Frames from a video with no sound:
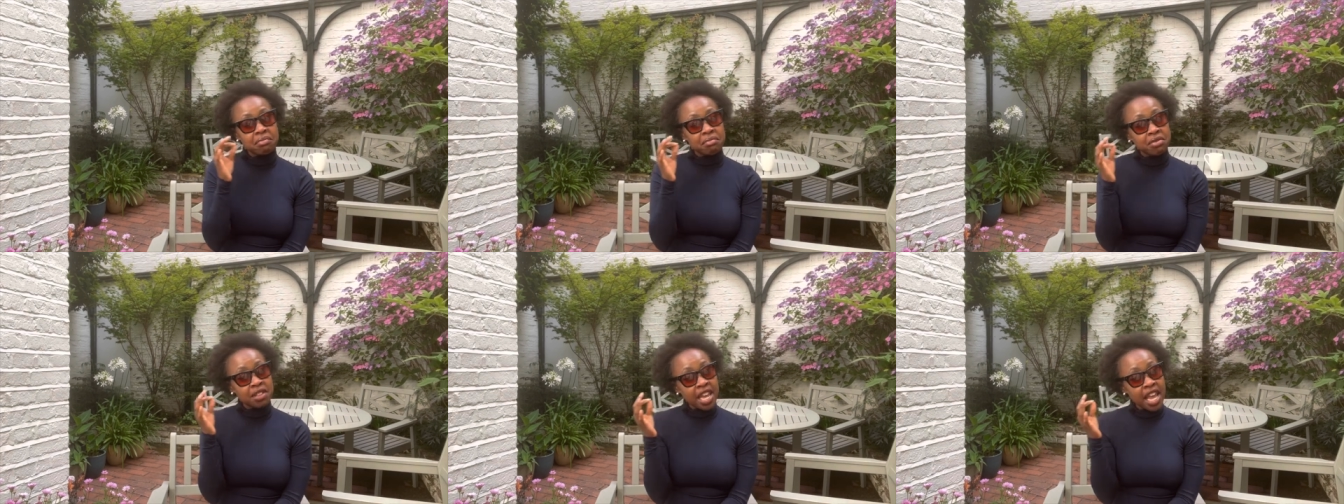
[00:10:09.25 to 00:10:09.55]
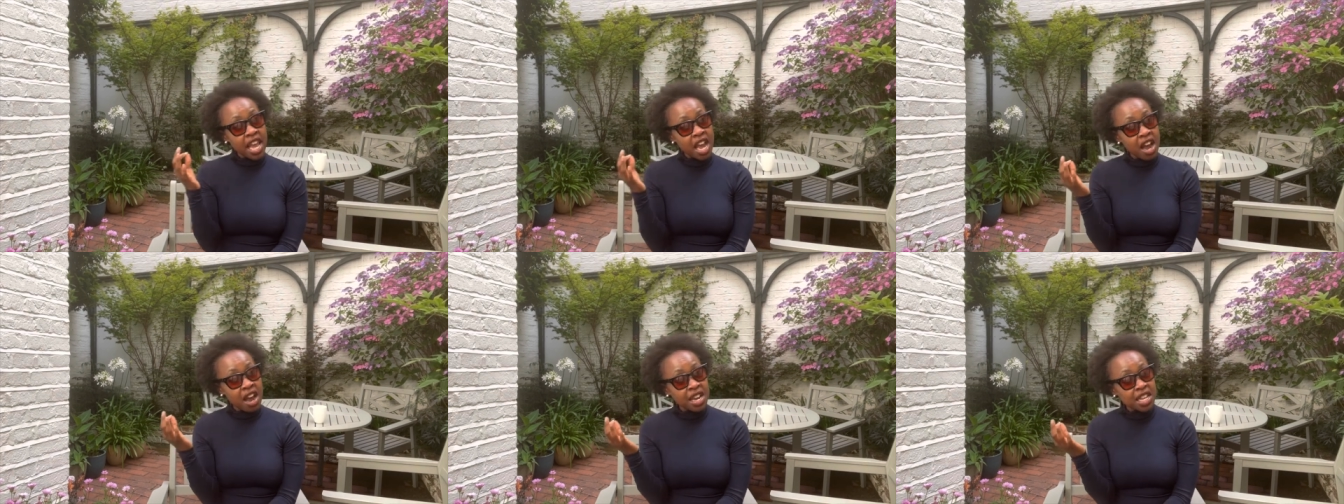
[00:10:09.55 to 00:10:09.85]

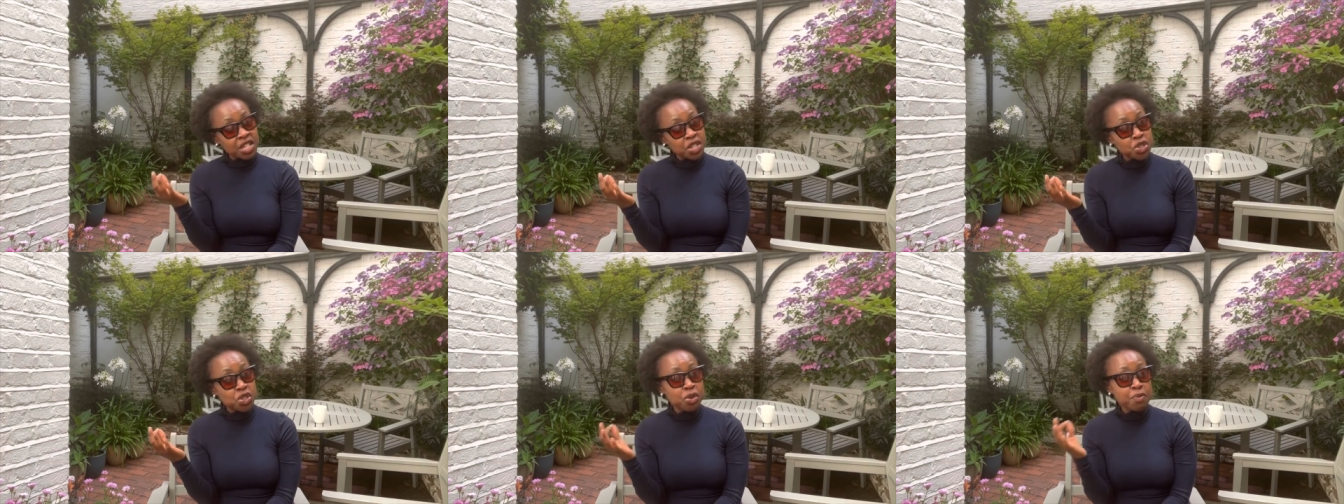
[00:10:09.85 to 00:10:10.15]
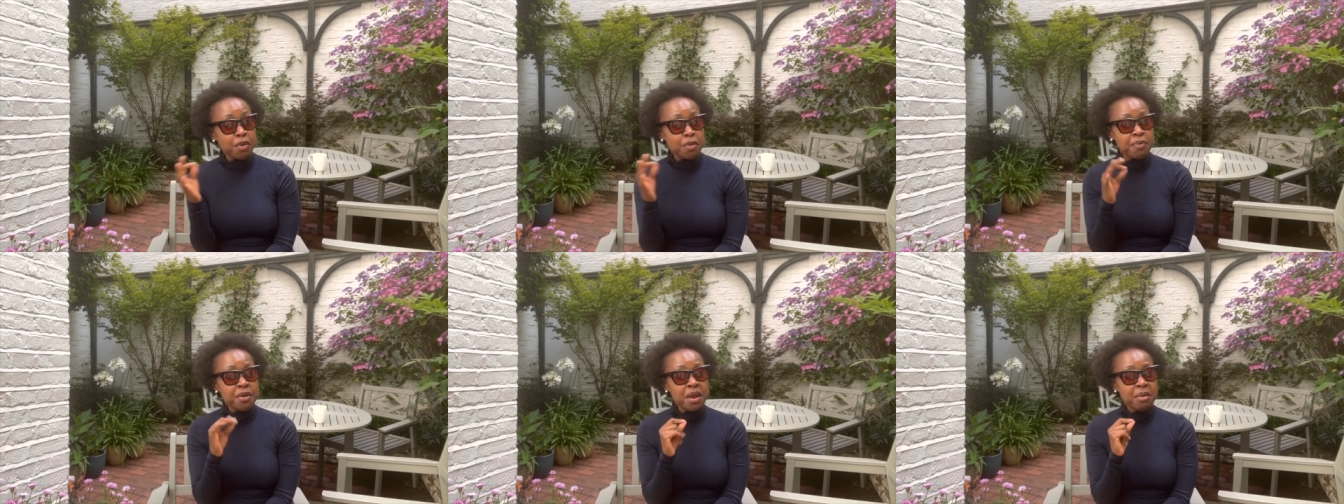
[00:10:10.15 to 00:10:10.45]
They are in
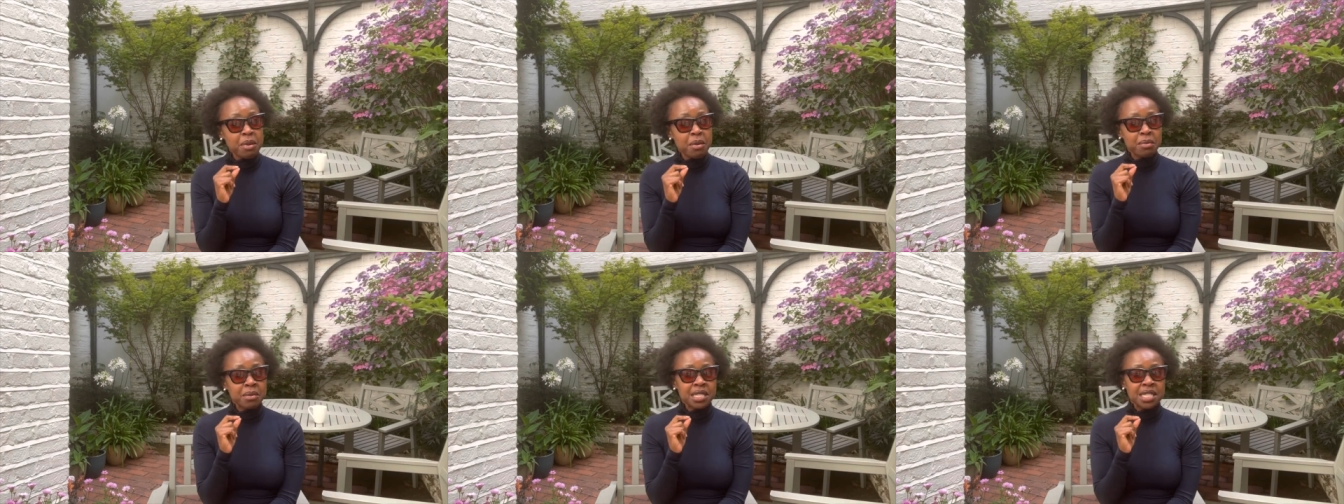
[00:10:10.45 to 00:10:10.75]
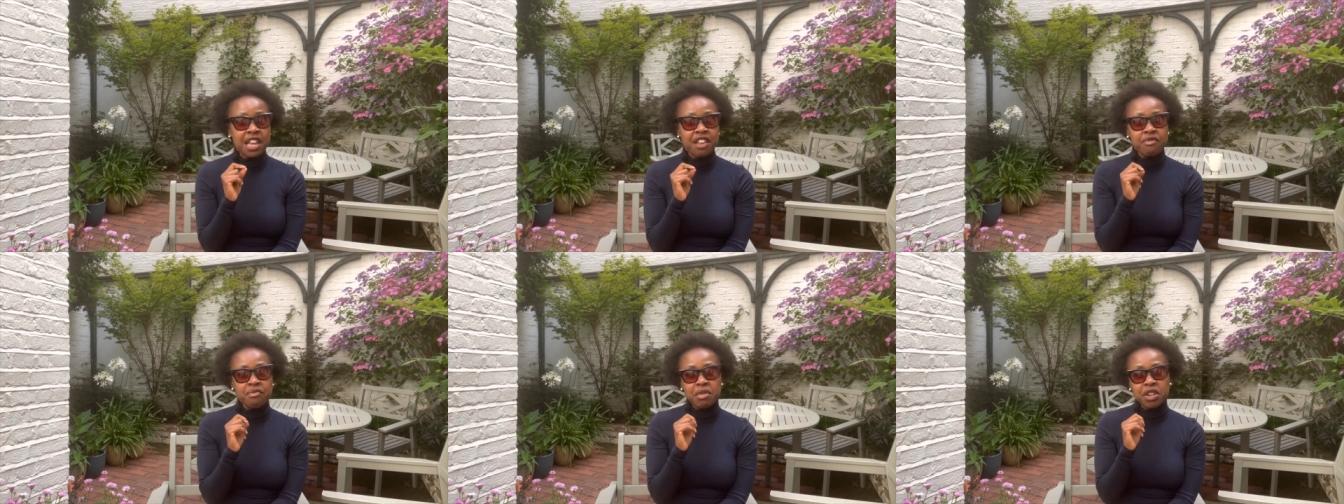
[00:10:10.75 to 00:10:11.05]
super premium, as
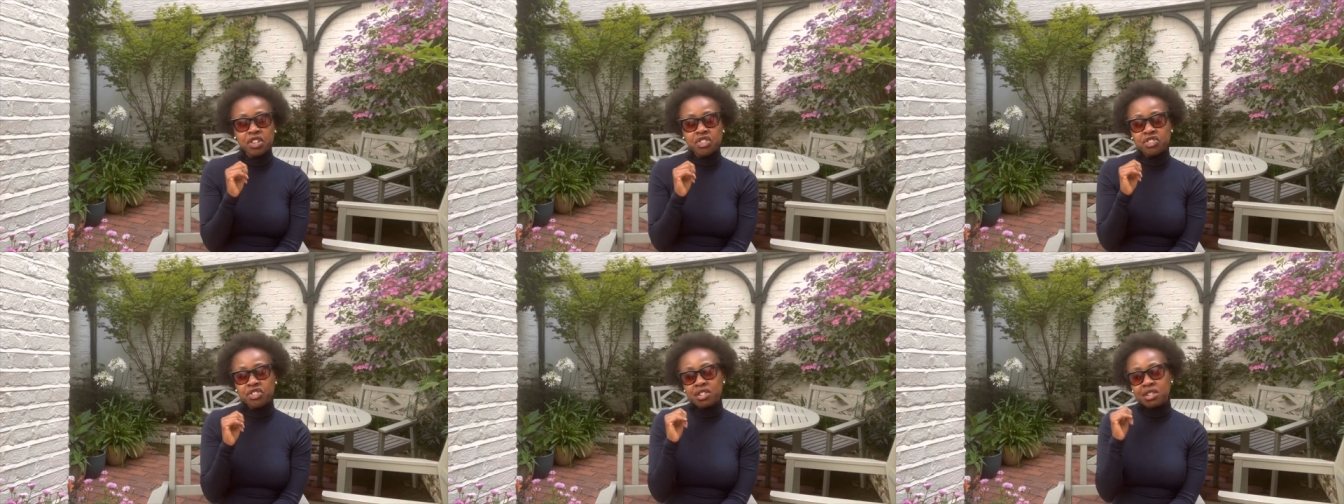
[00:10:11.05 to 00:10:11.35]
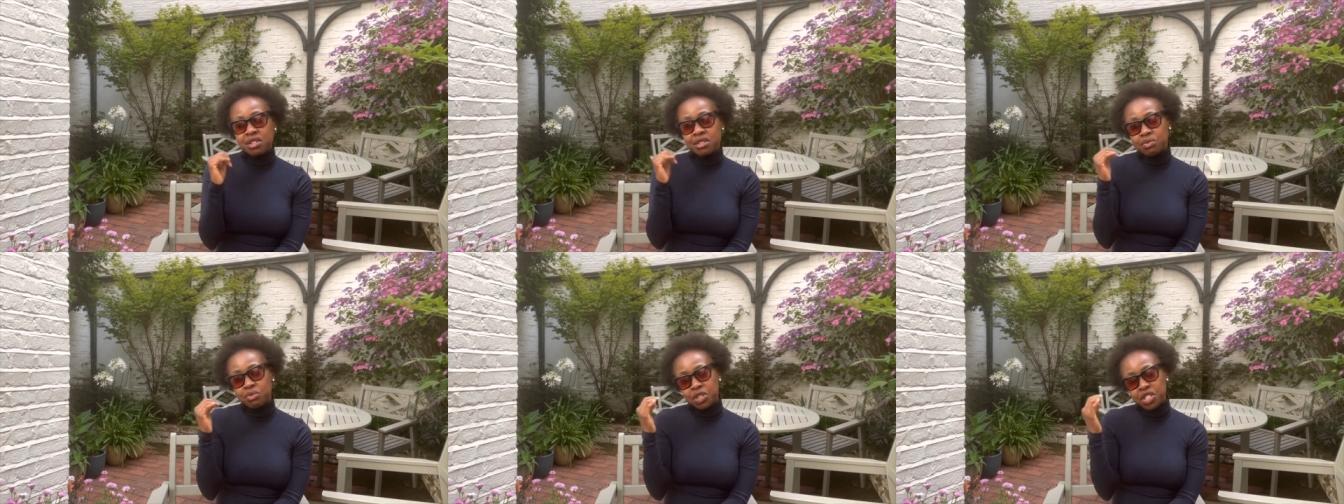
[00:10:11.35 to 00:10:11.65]
I've
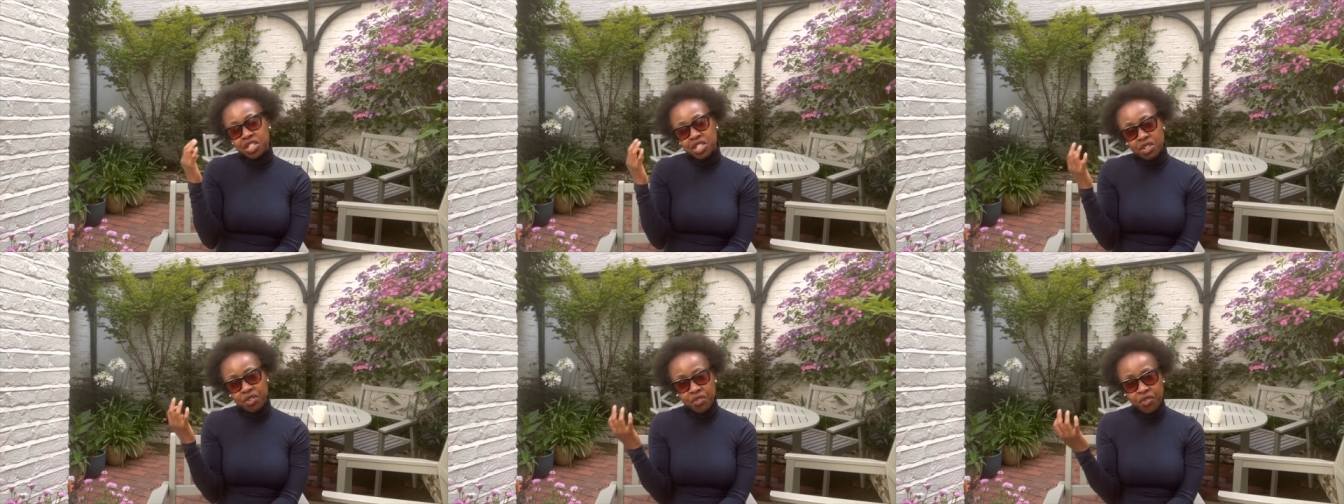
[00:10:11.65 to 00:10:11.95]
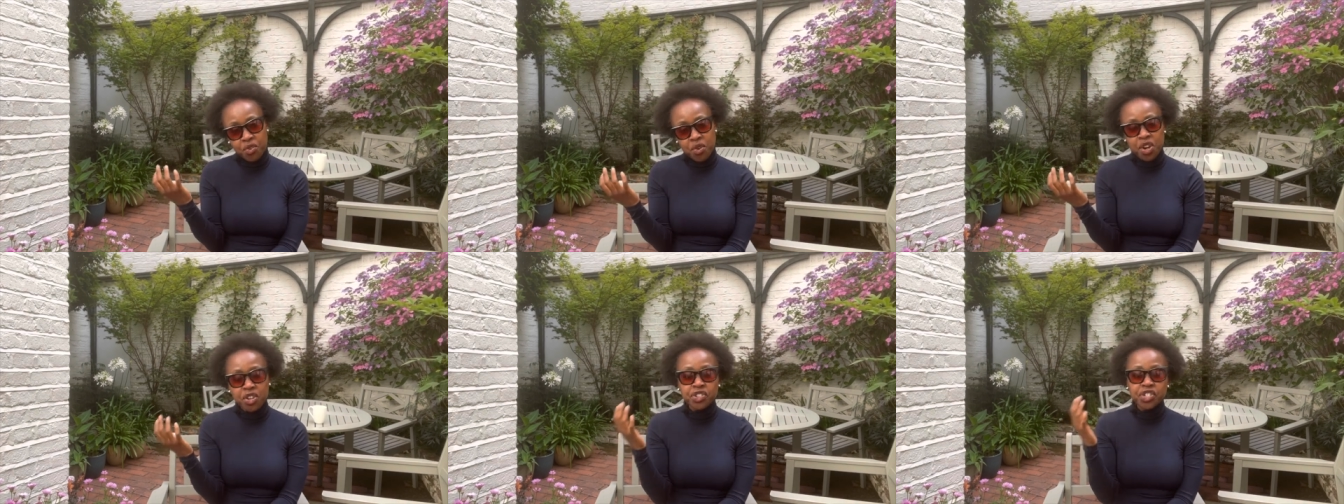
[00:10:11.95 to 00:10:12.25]
mentioned, which is
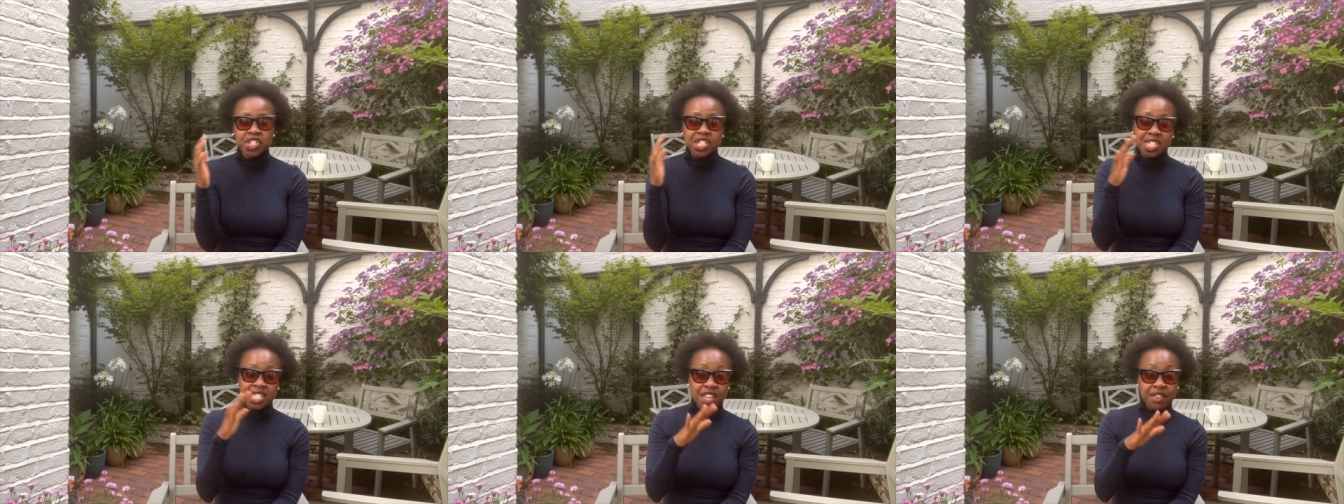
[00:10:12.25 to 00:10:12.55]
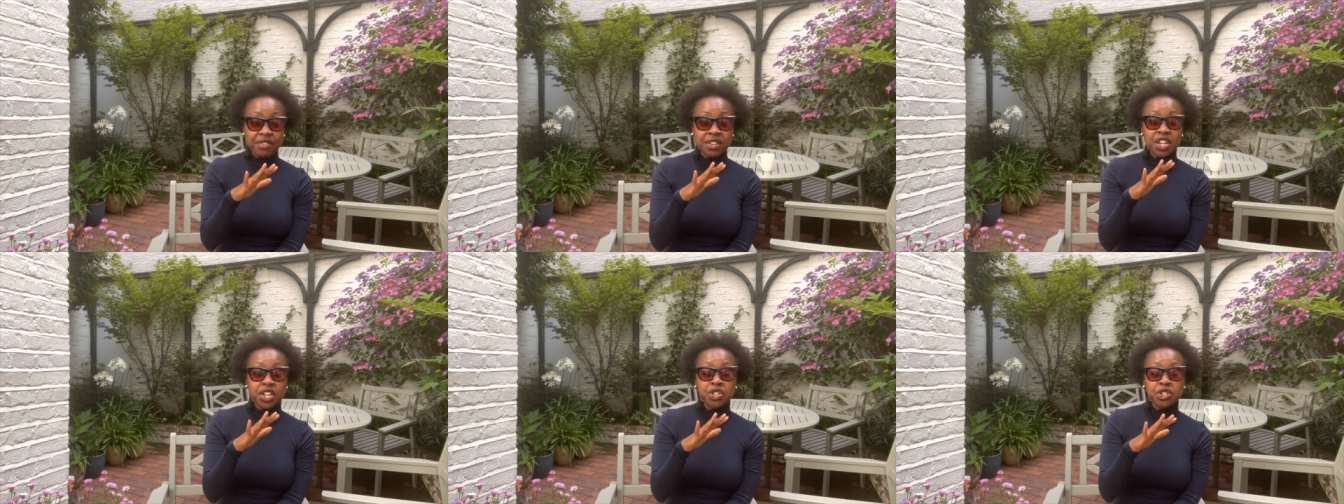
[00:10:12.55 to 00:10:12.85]
400 to
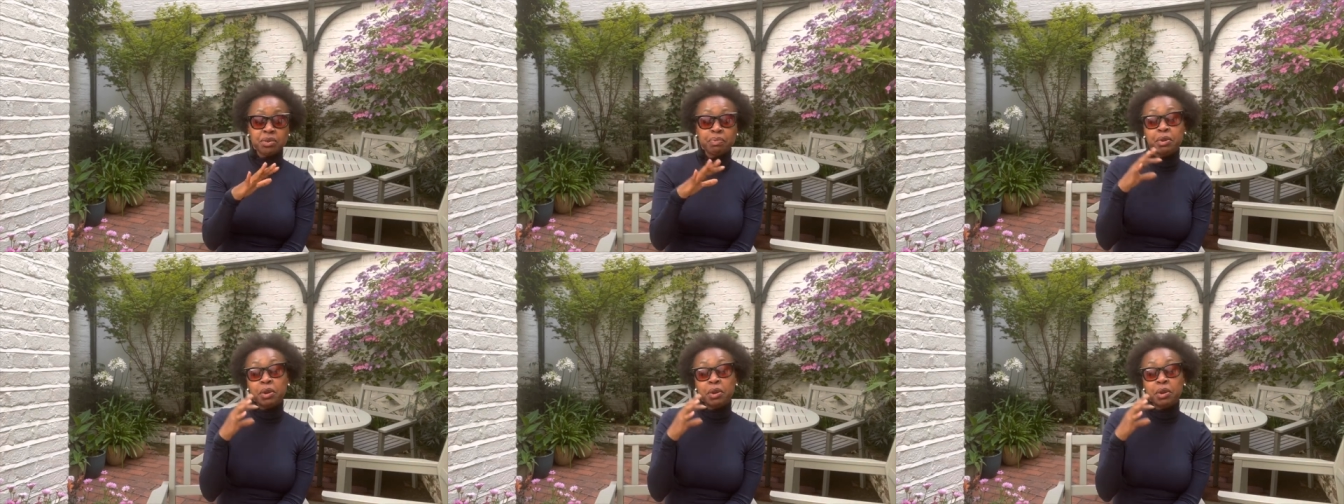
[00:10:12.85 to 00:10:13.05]
700.